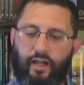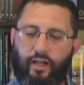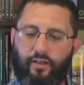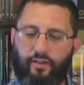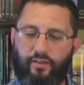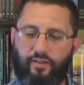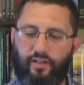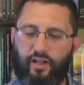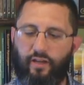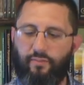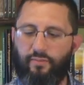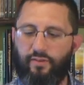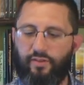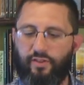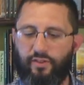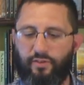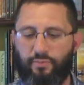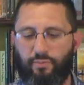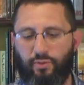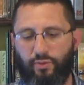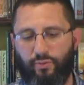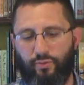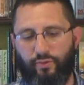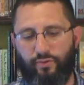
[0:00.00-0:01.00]
at the time that
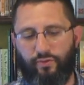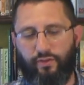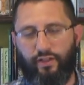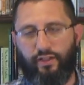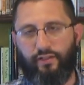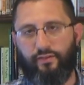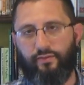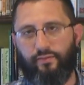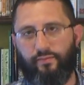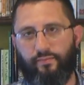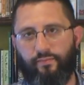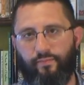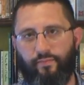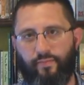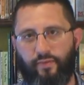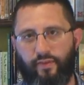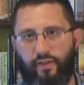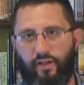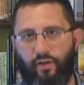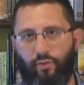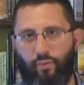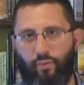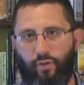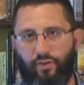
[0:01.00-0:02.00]
this book was written,
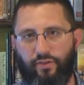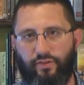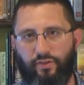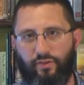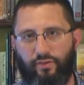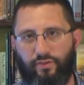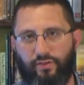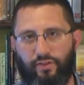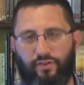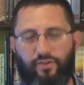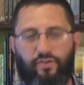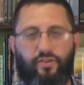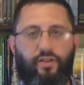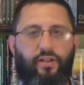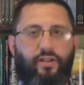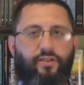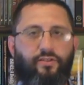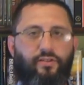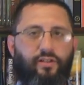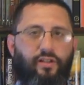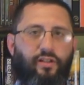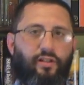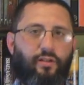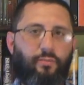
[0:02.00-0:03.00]
there was no such thing
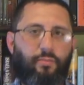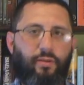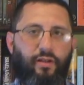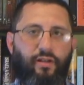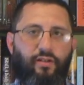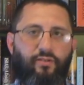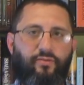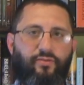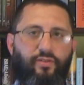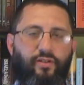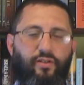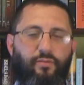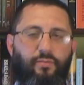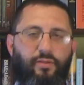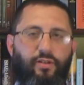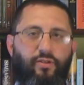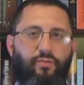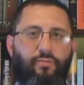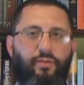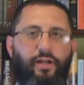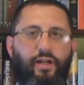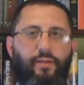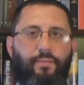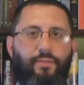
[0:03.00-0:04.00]
as an independent
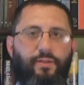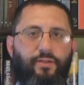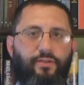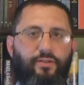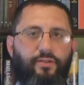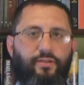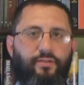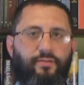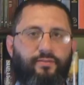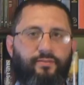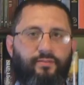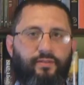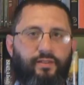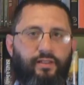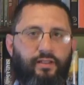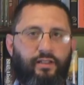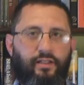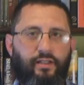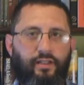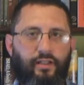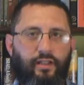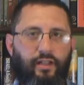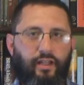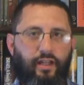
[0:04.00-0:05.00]
fundamental Baptist
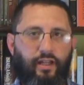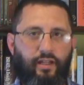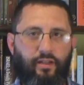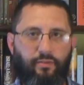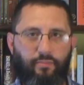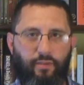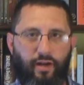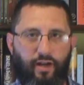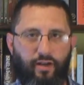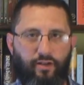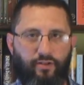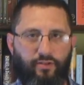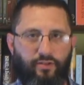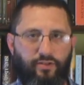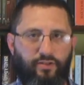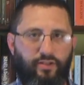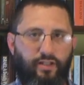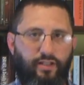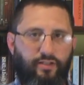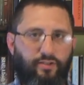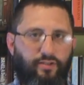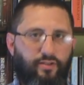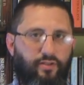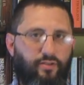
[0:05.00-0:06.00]
in the modern
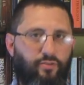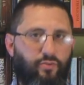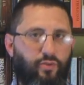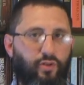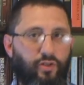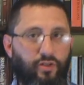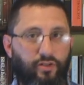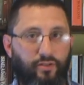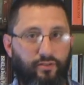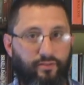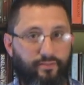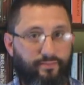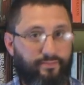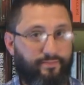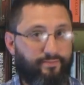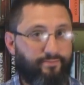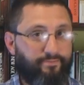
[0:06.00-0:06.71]
sense of the word.